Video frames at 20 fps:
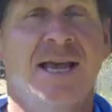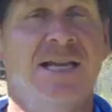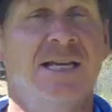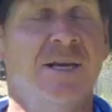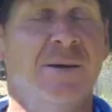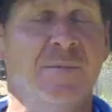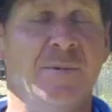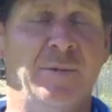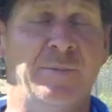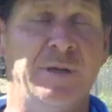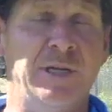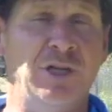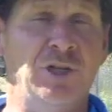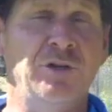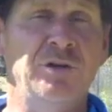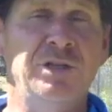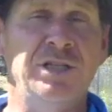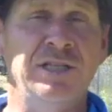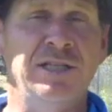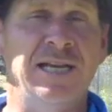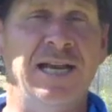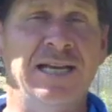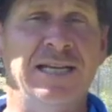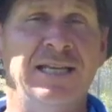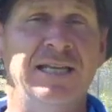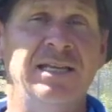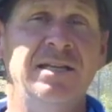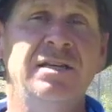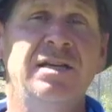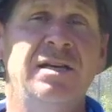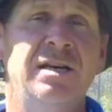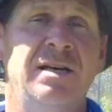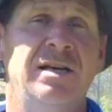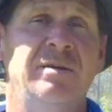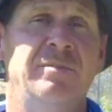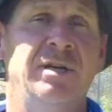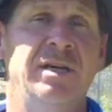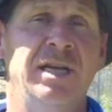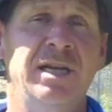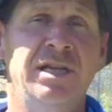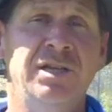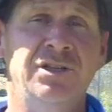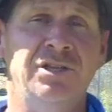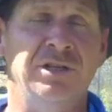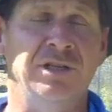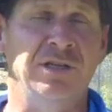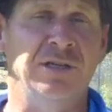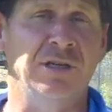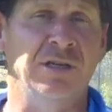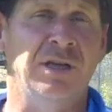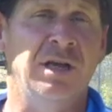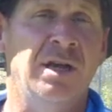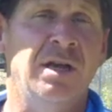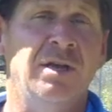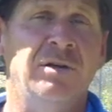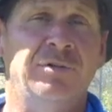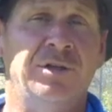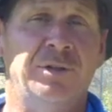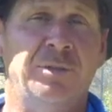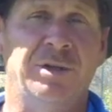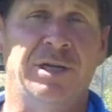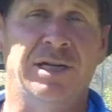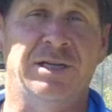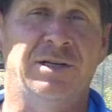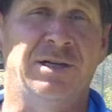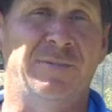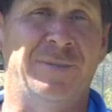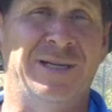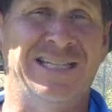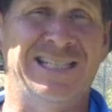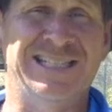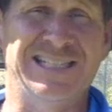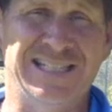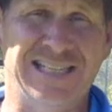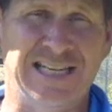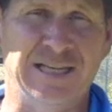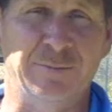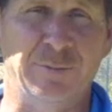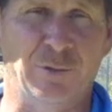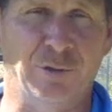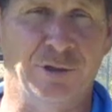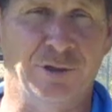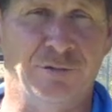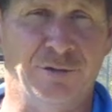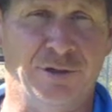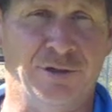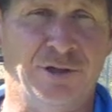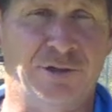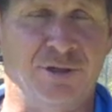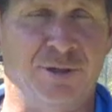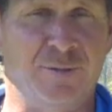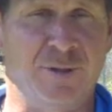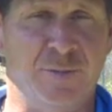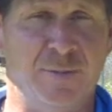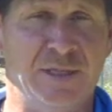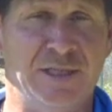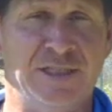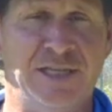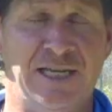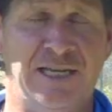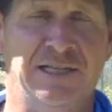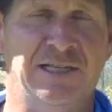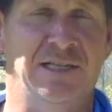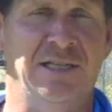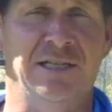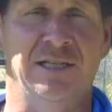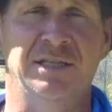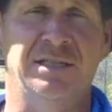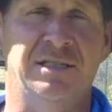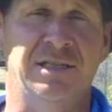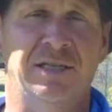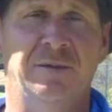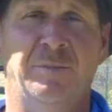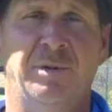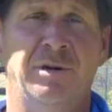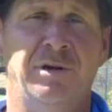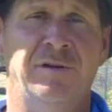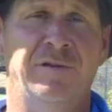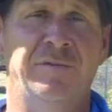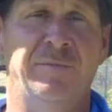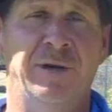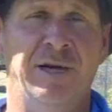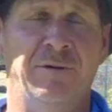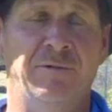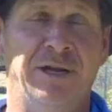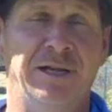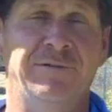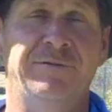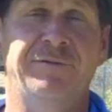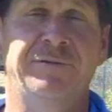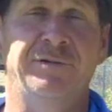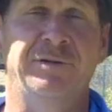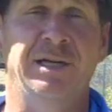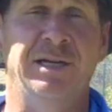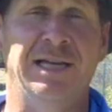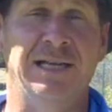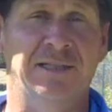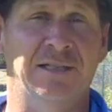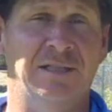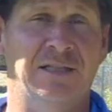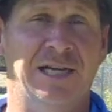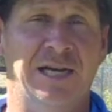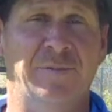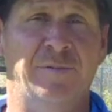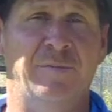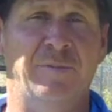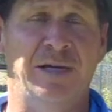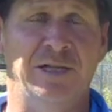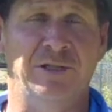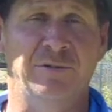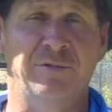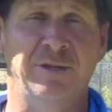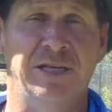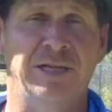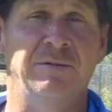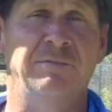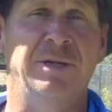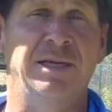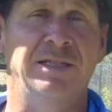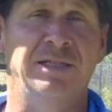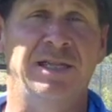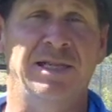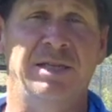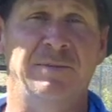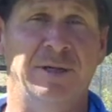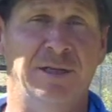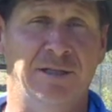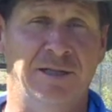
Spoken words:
And I'm going to be using that in combination with what I call my slant board drill. So I'm going to be staying on the inside part of my right foot at the top of my swing, maintaining